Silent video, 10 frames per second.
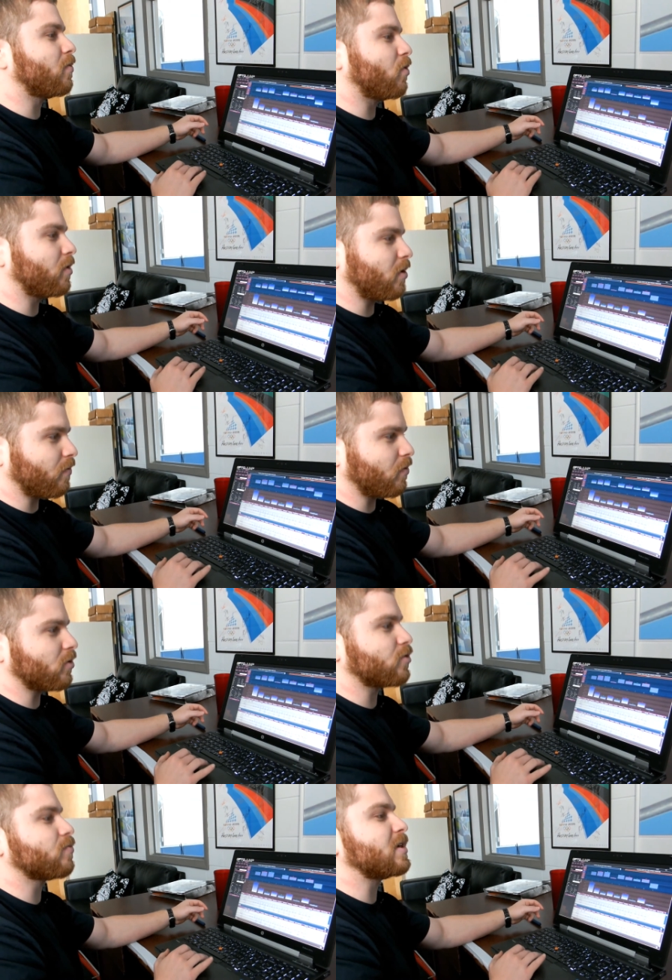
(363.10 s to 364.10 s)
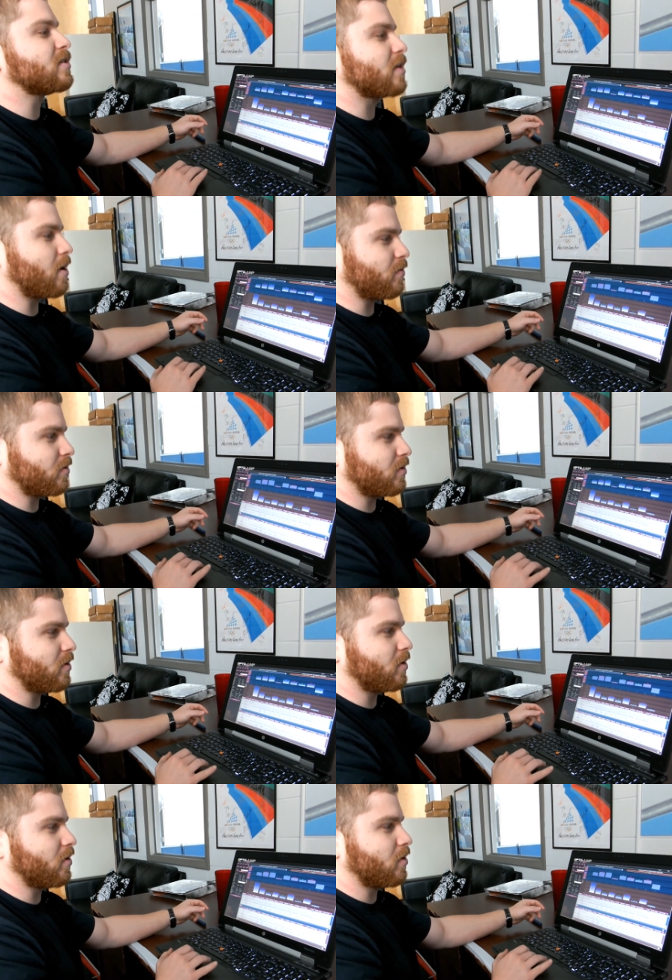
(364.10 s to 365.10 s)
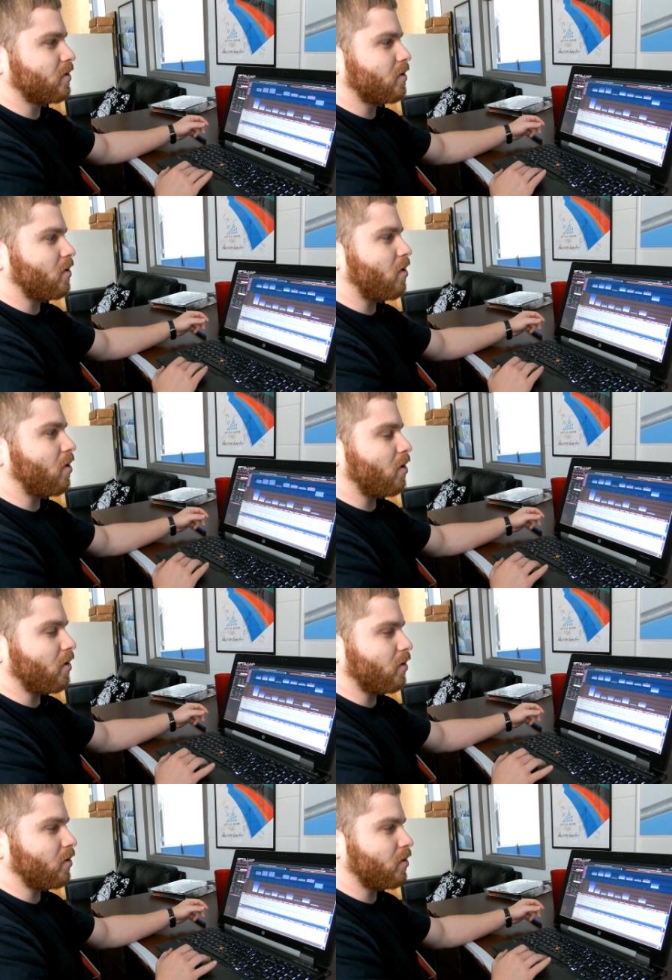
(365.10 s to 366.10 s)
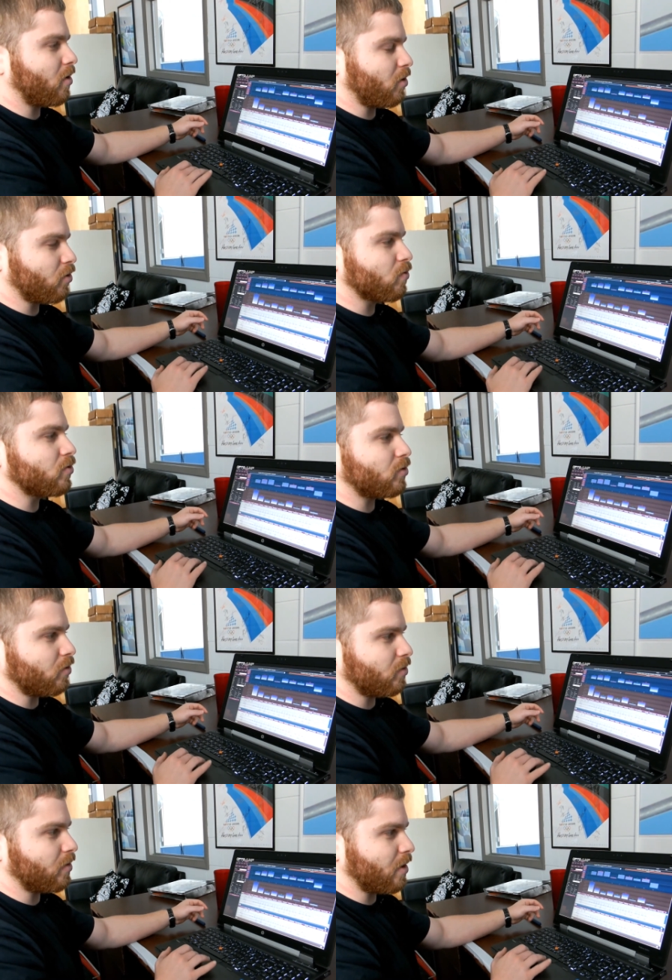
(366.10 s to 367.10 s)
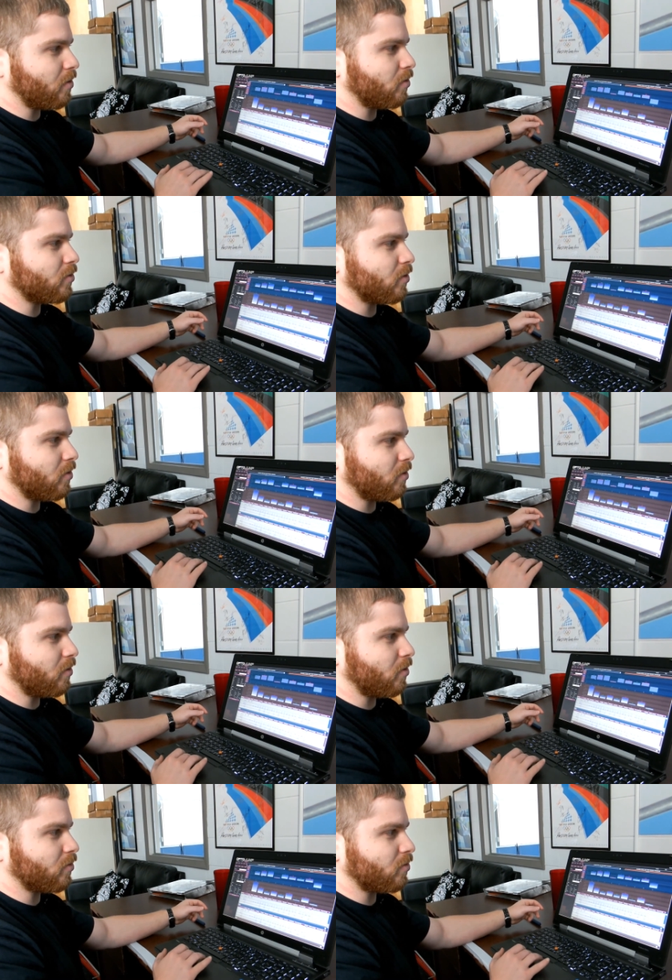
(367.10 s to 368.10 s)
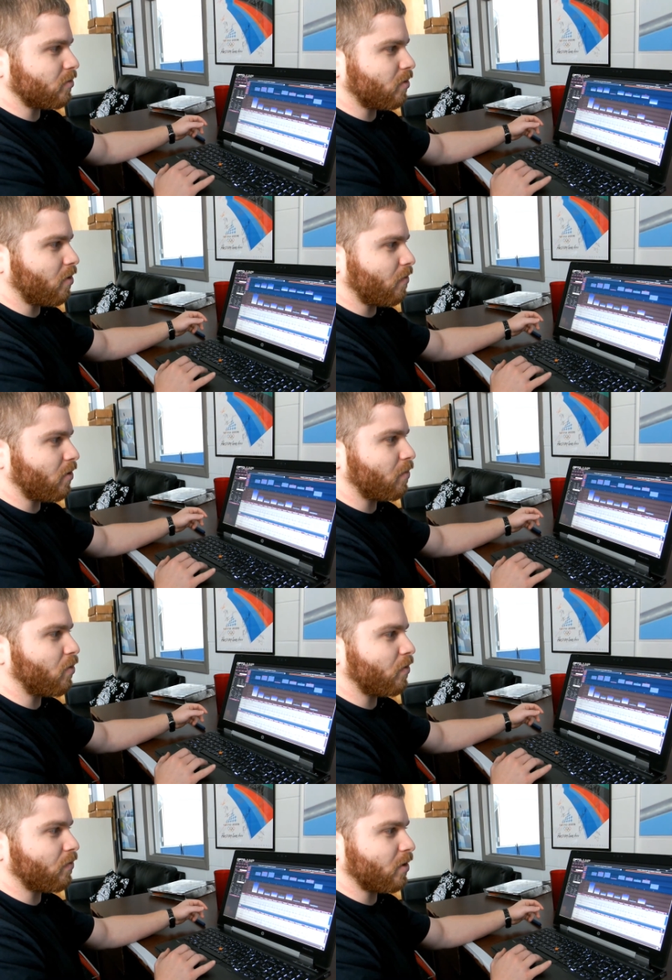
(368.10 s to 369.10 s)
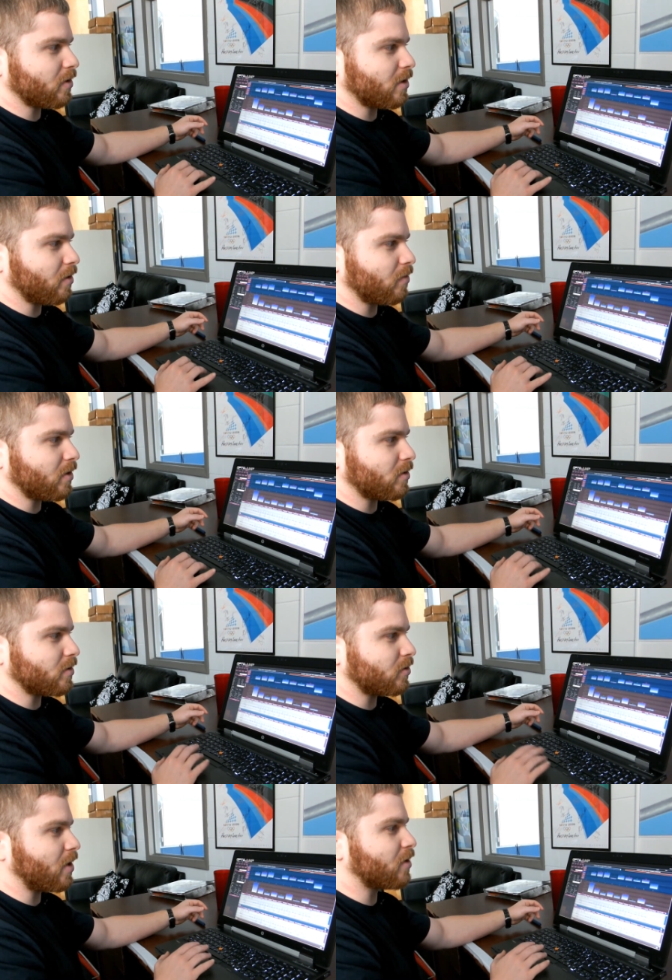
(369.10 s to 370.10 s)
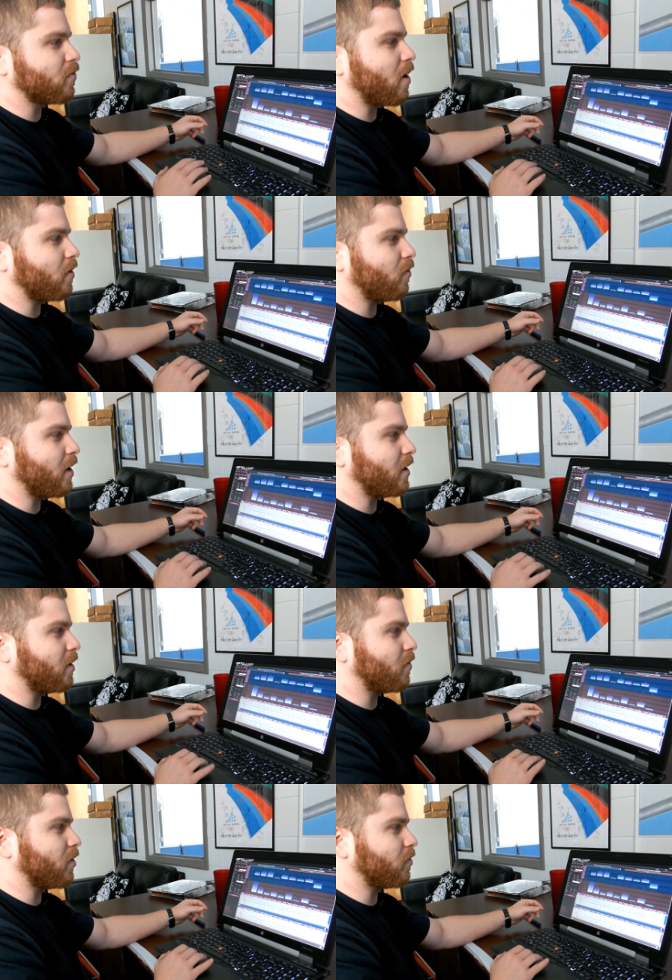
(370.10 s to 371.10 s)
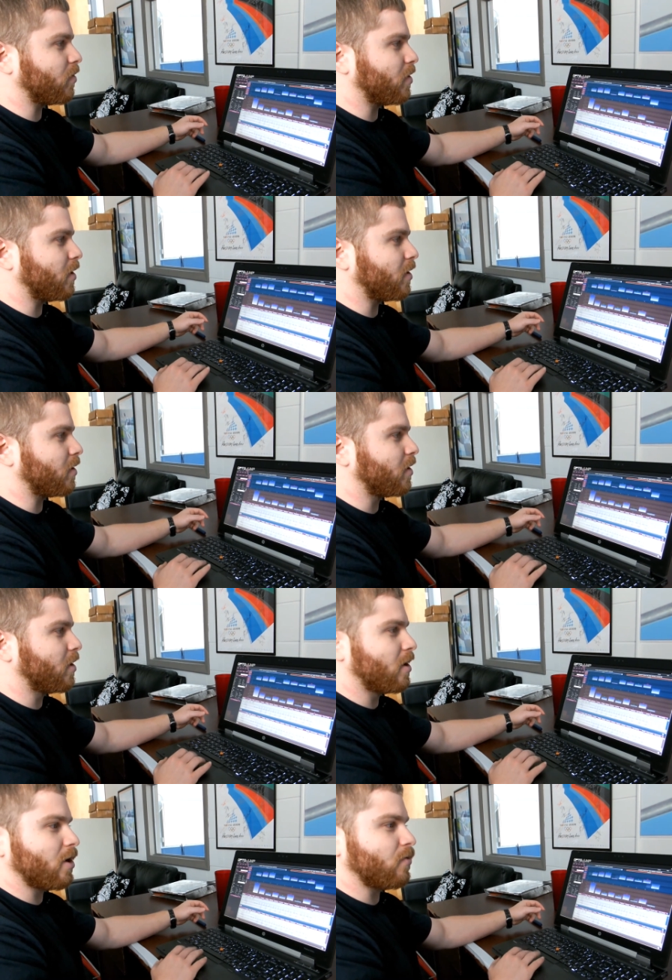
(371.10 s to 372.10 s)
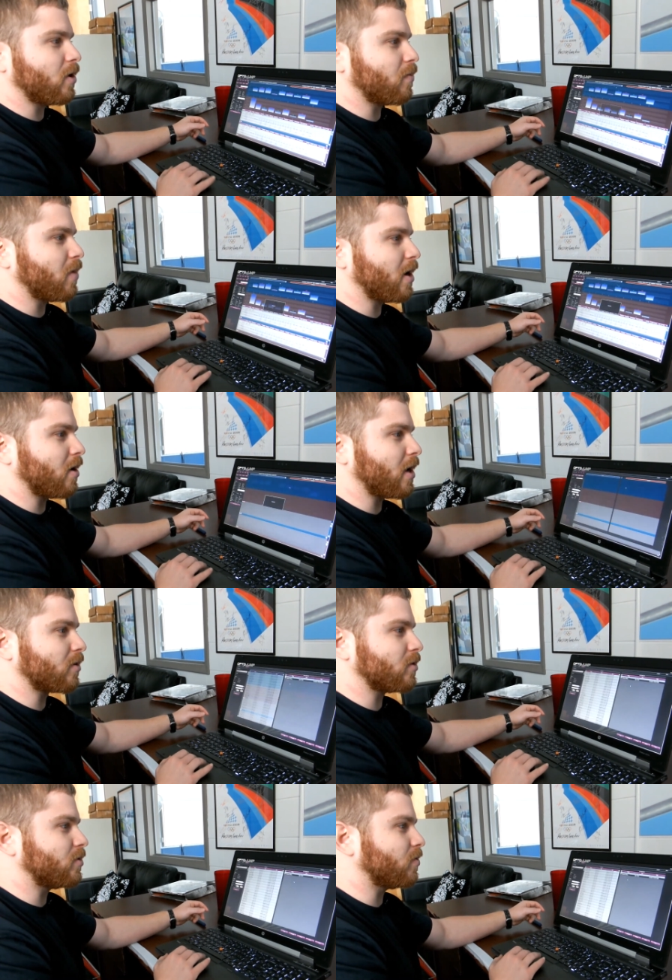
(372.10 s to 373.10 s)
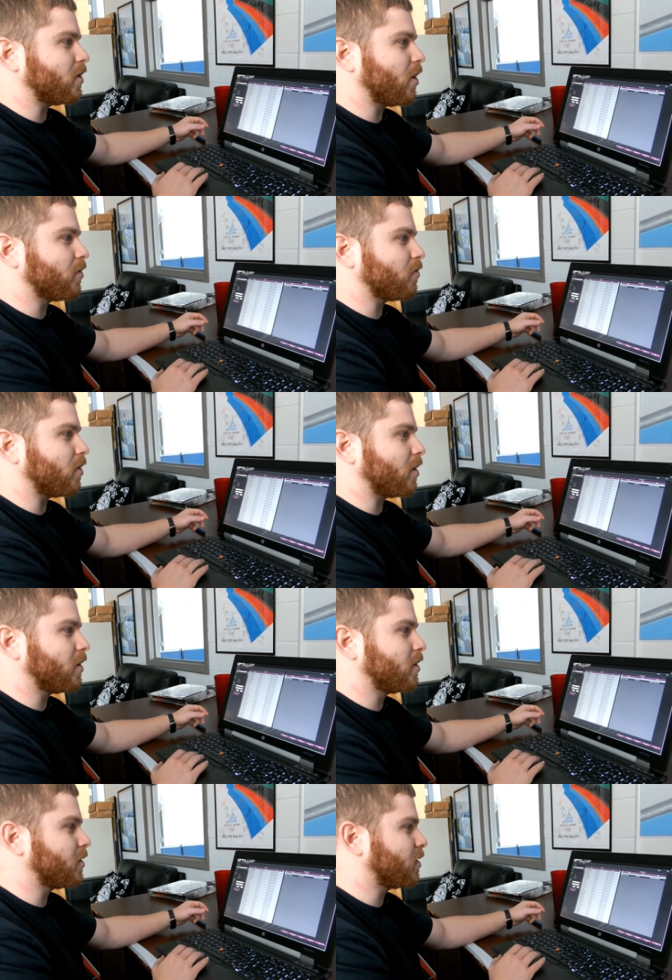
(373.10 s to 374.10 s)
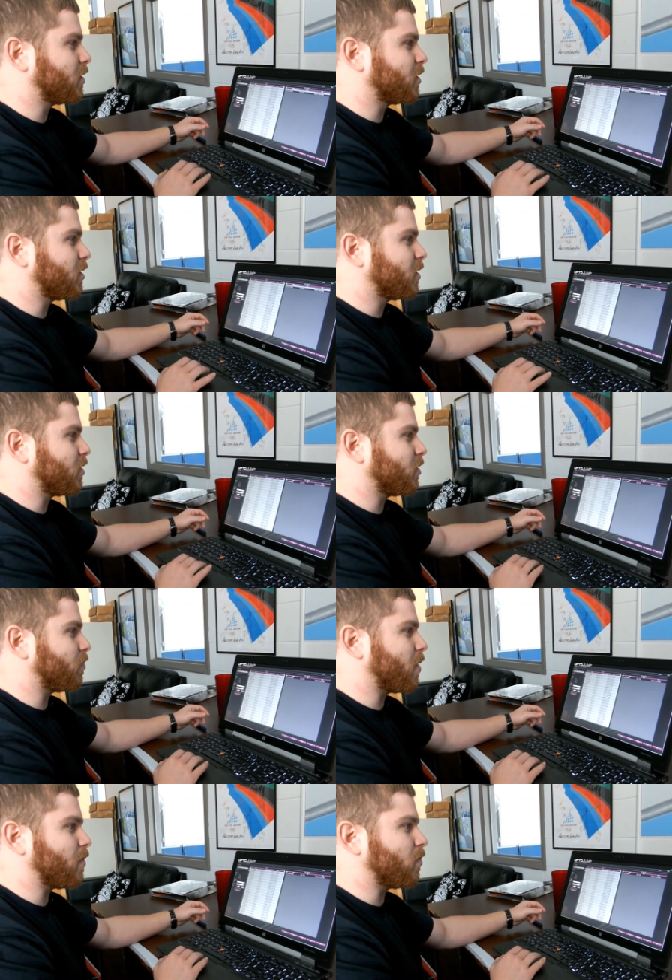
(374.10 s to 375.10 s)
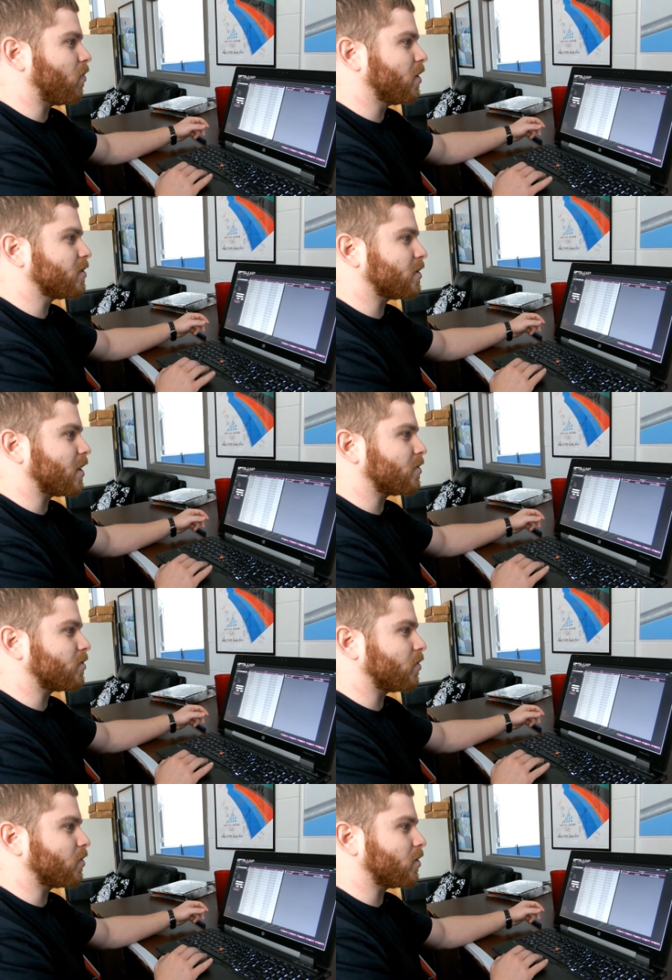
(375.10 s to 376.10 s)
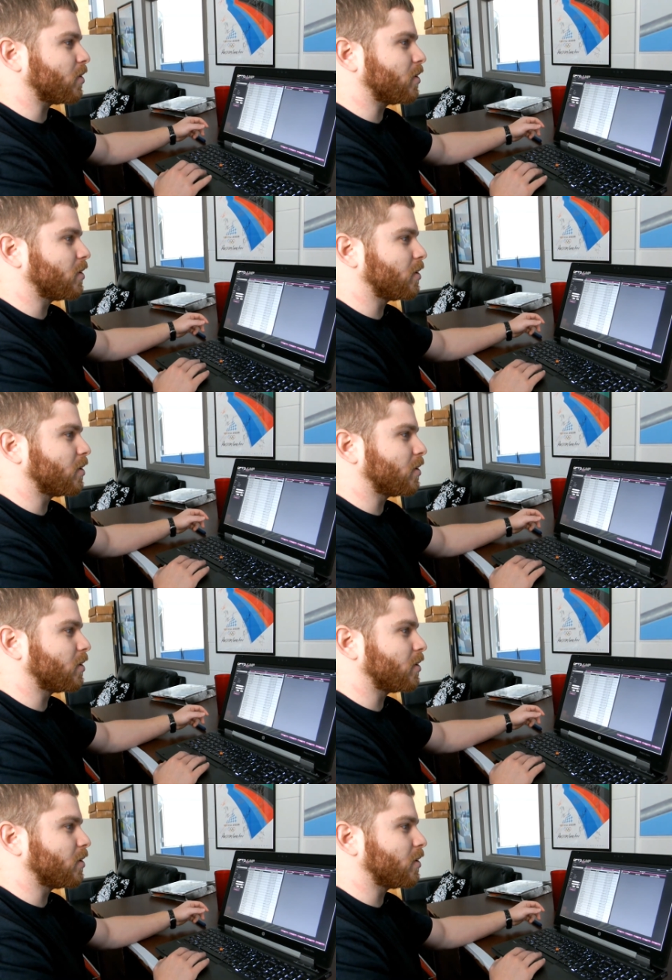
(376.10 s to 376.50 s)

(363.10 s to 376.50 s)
important that your first three steps are are crucial. That those are those are very important for acceleration. So that's probably why he had a better run there. If we compare it actually to another run, maybe wasn't as so good.